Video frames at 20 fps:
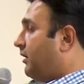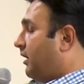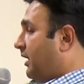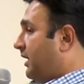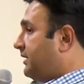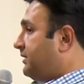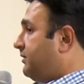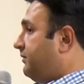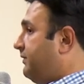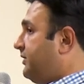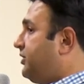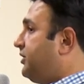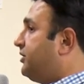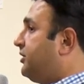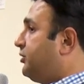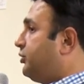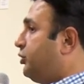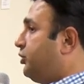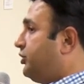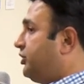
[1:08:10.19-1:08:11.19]
cost which is
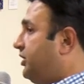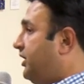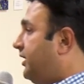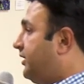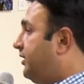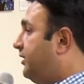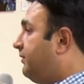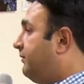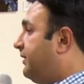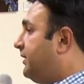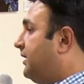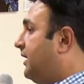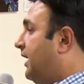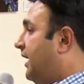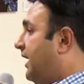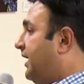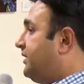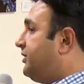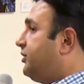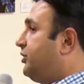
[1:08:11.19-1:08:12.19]
associated with the
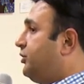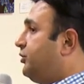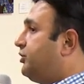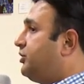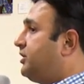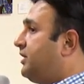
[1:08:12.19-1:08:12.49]
icu